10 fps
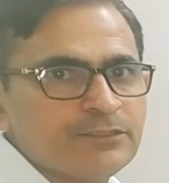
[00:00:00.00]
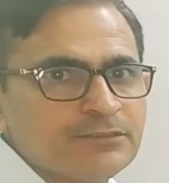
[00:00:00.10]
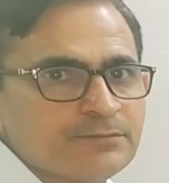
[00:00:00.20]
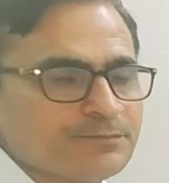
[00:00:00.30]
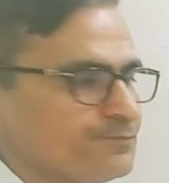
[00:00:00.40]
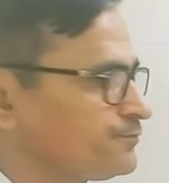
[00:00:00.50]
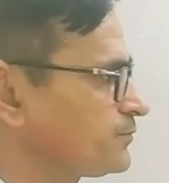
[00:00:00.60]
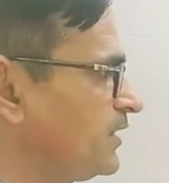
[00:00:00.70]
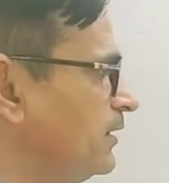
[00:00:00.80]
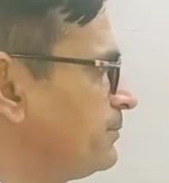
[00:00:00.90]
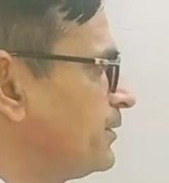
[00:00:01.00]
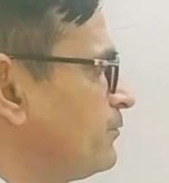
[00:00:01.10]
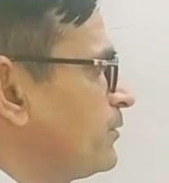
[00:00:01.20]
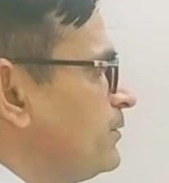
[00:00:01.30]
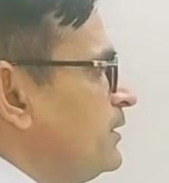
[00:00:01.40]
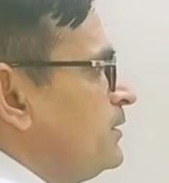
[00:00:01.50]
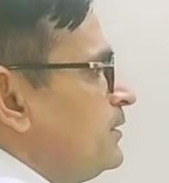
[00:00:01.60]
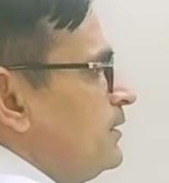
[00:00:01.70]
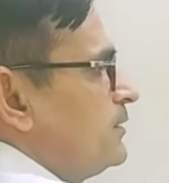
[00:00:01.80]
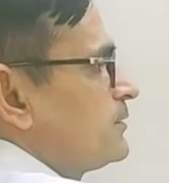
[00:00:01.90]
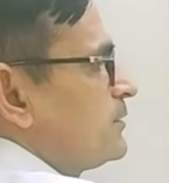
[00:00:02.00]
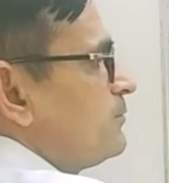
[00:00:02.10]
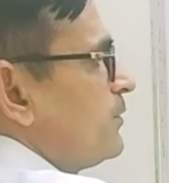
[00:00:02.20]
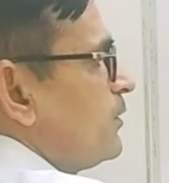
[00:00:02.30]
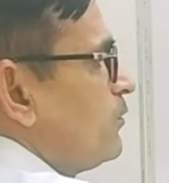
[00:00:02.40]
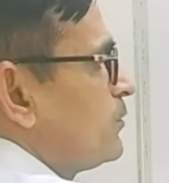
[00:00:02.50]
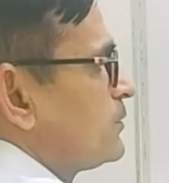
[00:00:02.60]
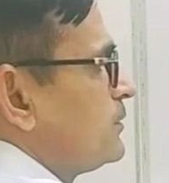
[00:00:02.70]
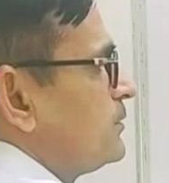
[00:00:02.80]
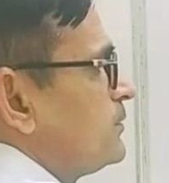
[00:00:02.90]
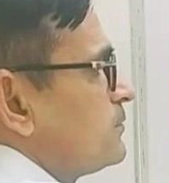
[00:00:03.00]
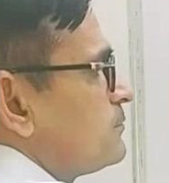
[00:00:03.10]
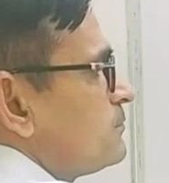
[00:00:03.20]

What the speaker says: is helping verb, and some flowers is